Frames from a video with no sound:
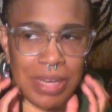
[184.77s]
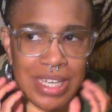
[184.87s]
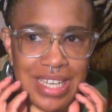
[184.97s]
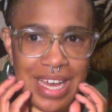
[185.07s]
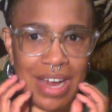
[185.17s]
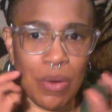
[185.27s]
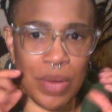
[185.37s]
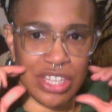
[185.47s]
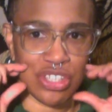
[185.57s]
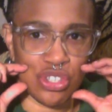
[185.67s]
Now
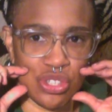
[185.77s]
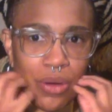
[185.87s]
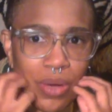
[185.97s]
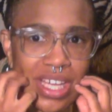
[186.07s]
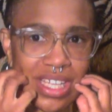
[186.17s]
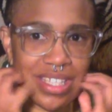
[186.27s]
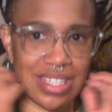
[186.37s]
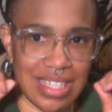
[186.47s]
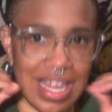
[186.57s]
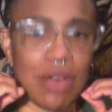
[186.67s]
it's it's
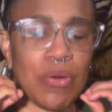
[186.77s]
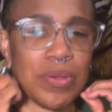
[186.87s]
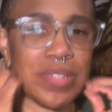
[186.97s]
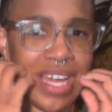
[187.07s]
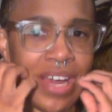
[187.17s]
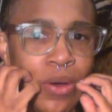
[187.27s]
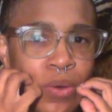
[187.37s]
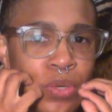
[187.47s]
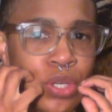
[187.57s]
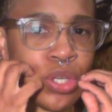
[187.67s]
narrowed
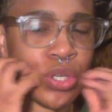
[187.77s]
down